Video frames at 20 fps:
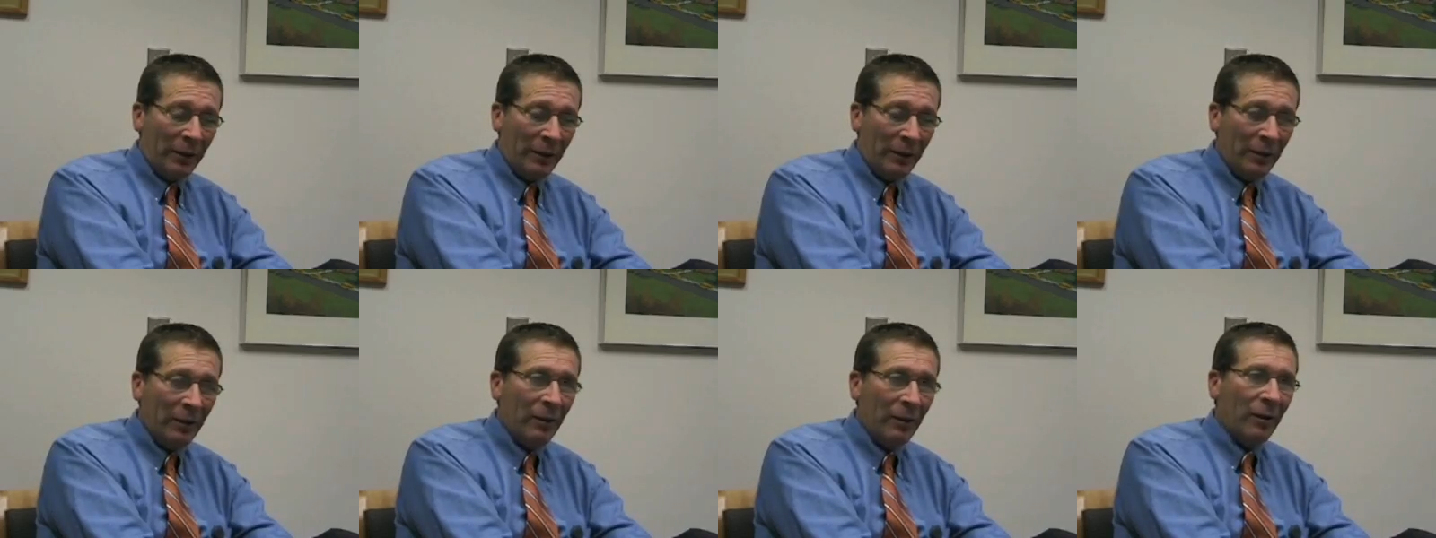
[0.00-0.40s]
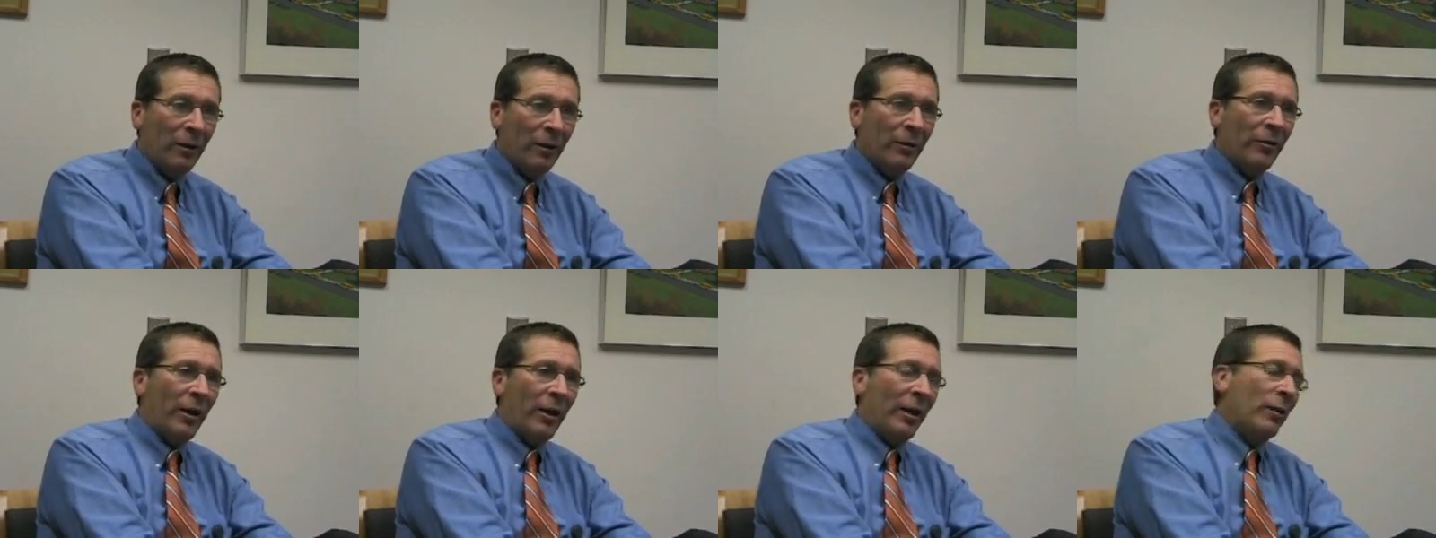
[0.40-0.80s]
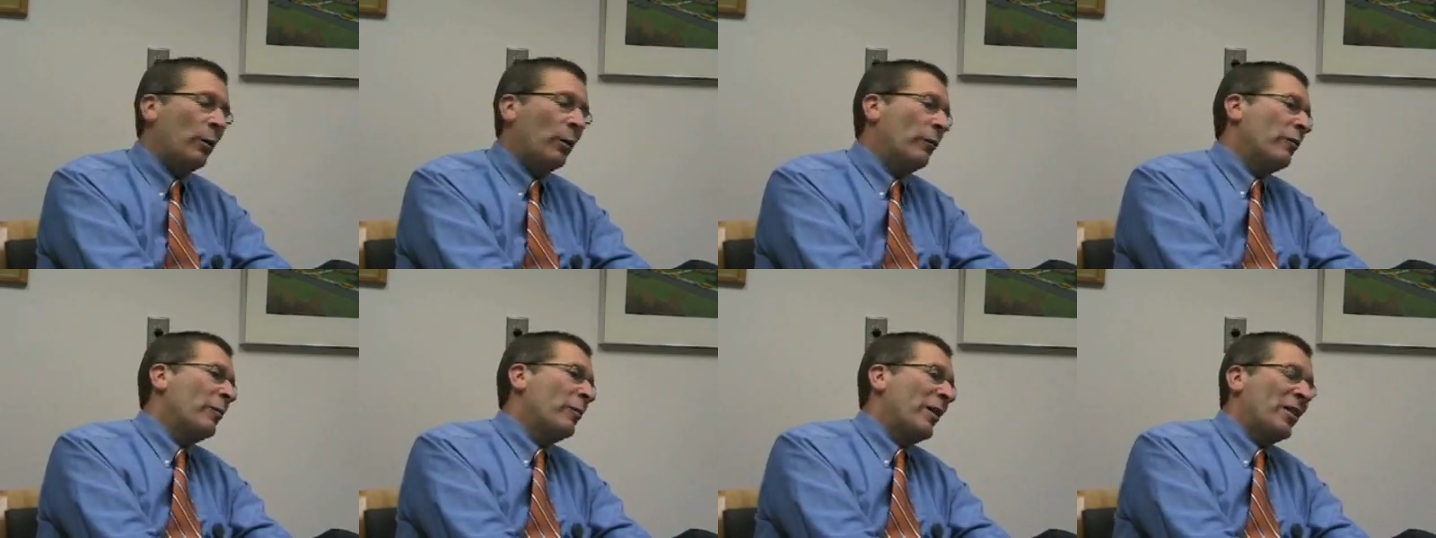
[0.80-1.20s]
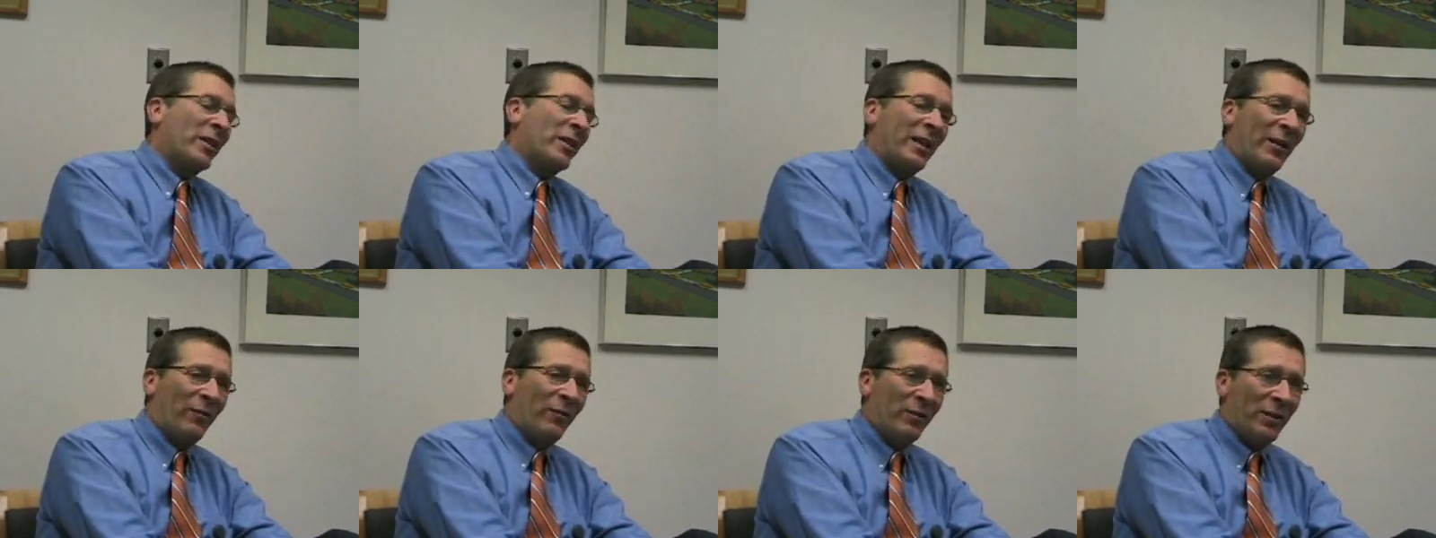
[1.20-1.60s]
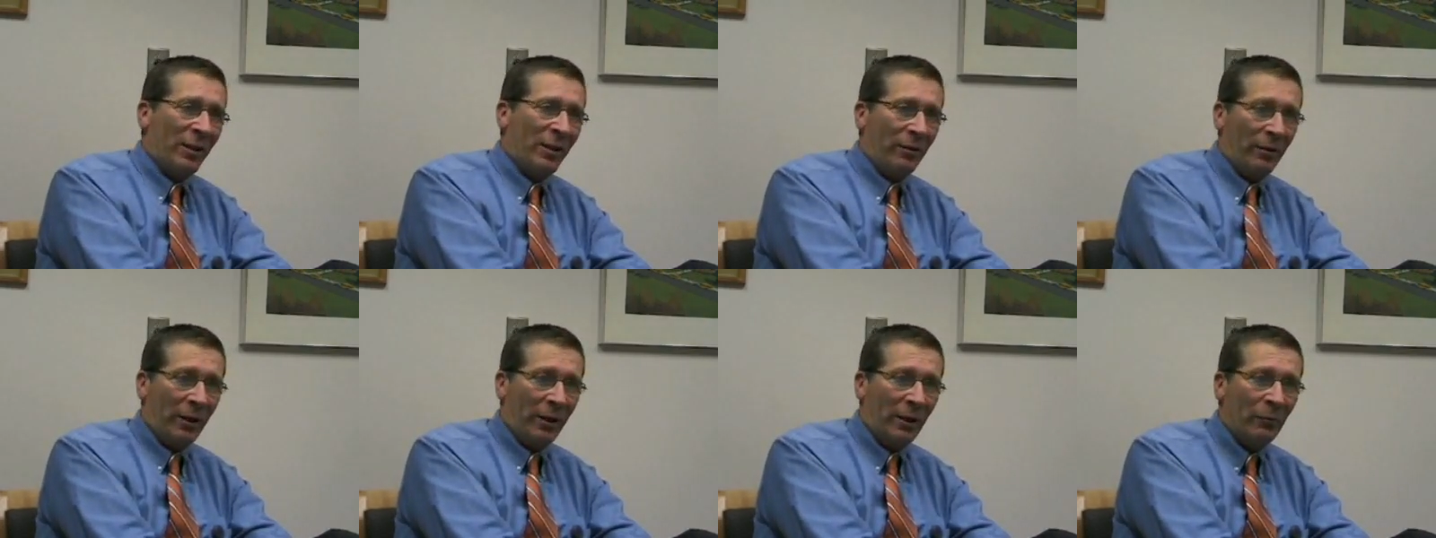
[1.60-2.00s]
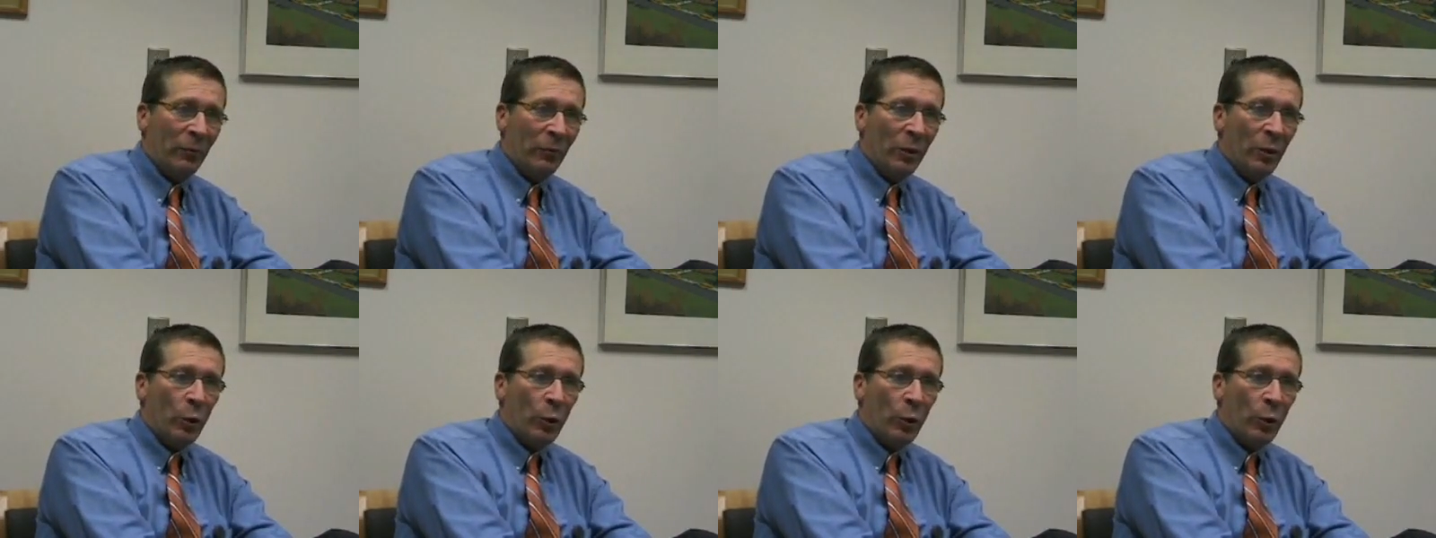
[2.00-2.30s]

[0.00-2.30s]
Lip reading: mean that over by the cafeteria,